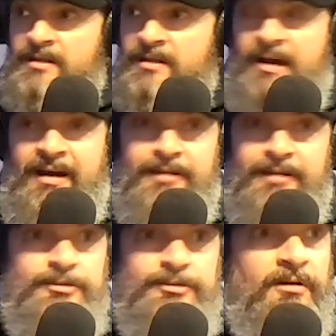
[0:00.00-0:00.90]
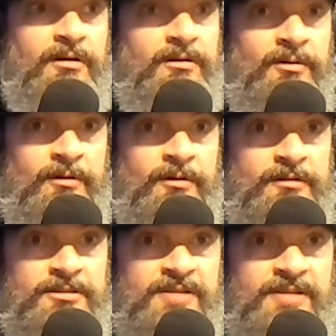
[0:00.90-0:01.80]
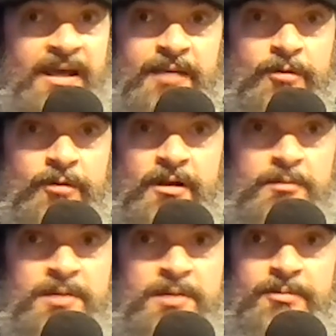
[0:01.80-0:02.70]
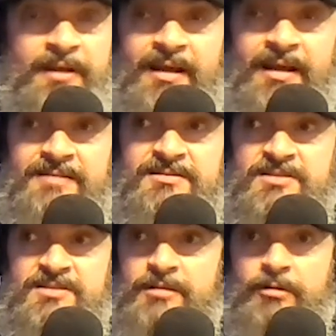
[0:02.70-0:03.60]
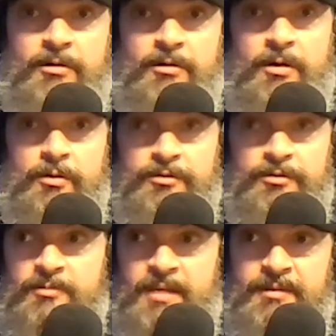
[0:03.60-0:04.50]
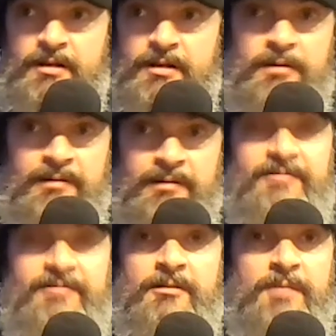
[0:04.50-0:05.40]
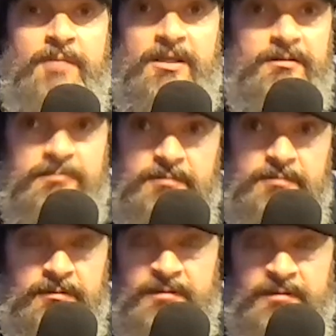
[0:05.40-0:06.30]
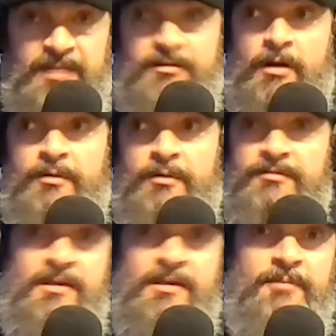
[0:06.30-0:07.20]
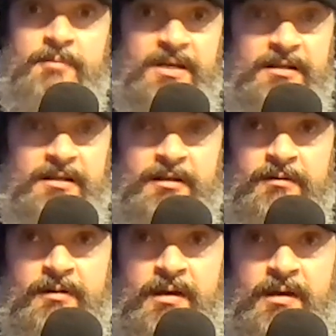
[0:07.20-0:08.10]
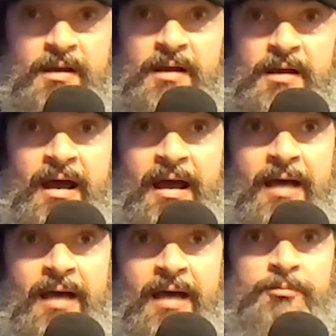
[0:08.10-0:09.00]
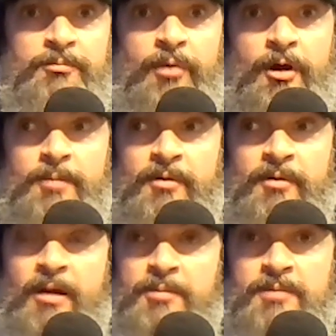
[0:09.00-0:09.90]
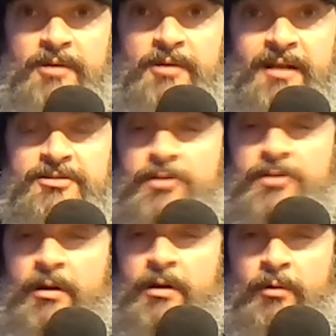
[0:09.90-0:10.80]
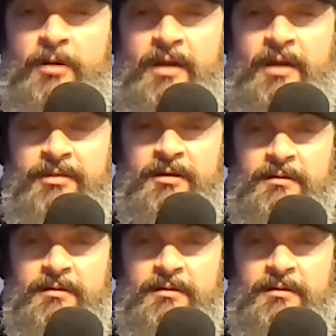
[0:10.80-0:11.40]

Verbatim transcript: high or drunk or just hanging with other people that had zero goals and maybe less than me or less going for them than me, you know? I, I, was brought up around people that had strong work ethic,